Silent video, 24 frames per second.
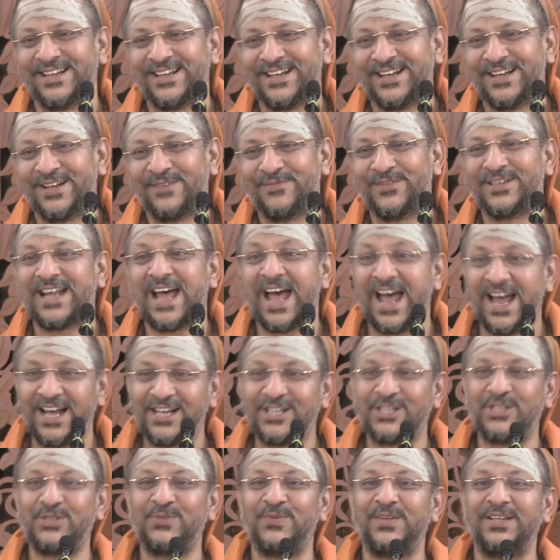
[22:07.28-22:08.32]
But
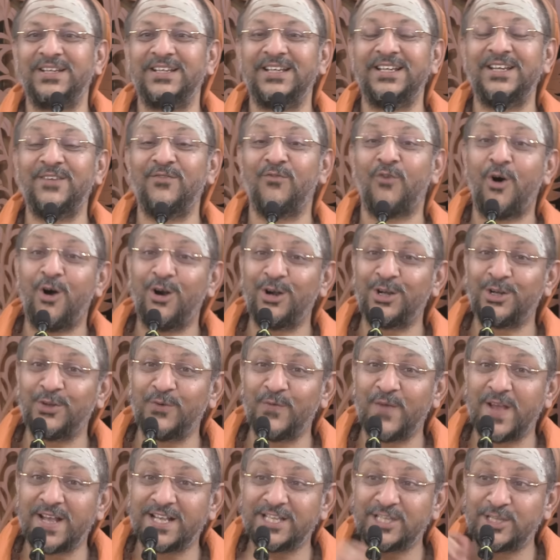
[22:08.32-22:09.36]
actually, what you
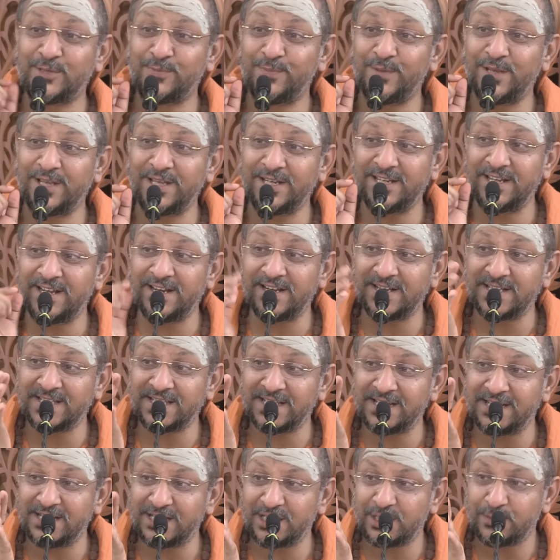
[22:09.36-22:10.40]
experience
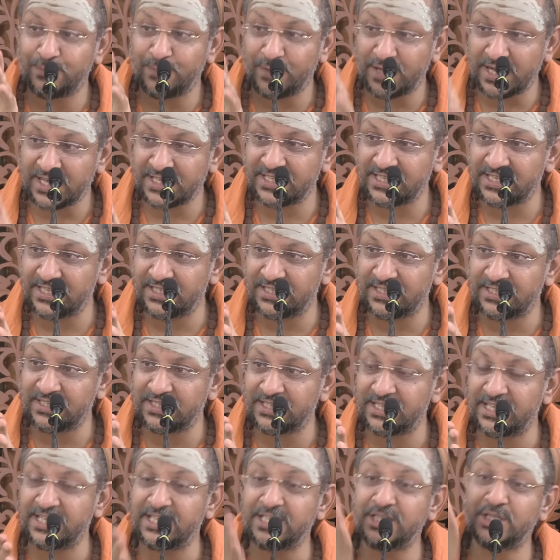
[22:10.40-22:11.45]
in his presence
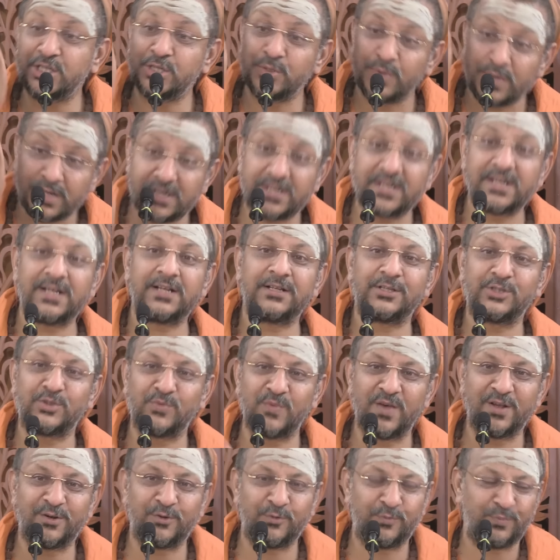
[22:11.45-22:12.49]
is your real
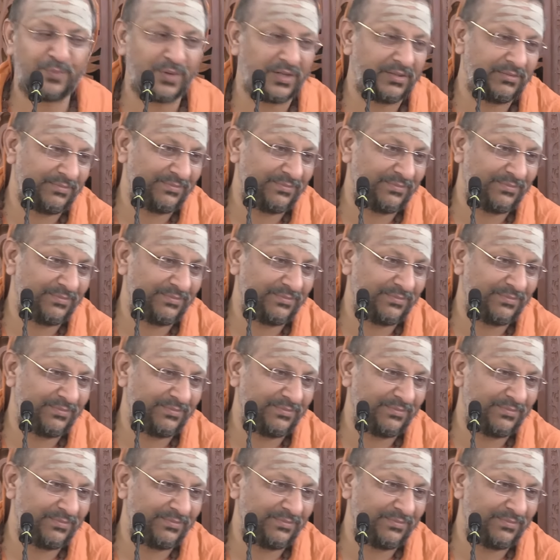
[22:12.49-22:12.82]
swarupa.